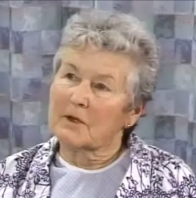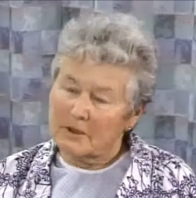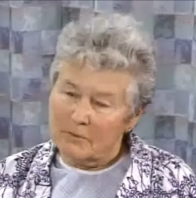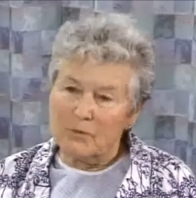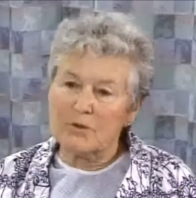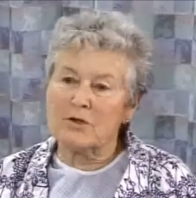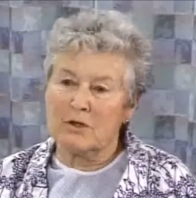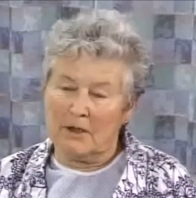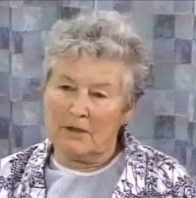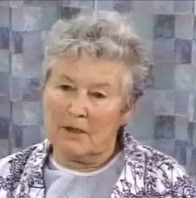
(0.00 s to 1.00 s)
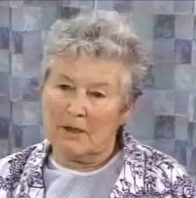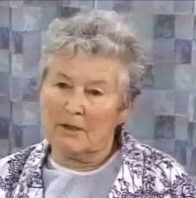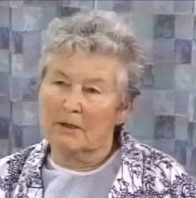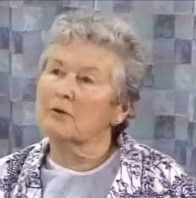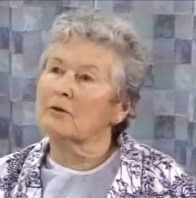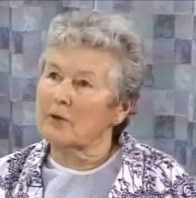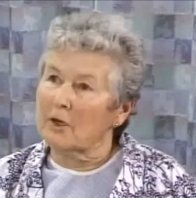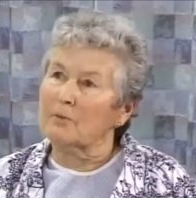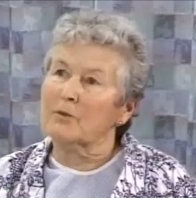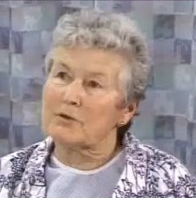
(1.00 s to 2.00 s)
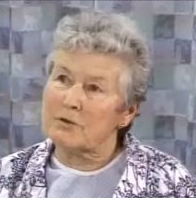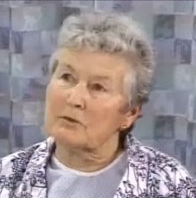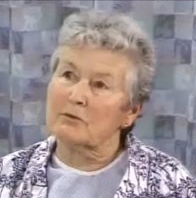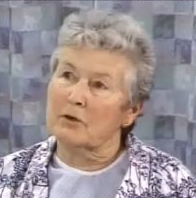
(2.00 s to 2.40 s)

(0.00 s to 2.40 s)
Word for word: I'd appreciate that. I know how busy you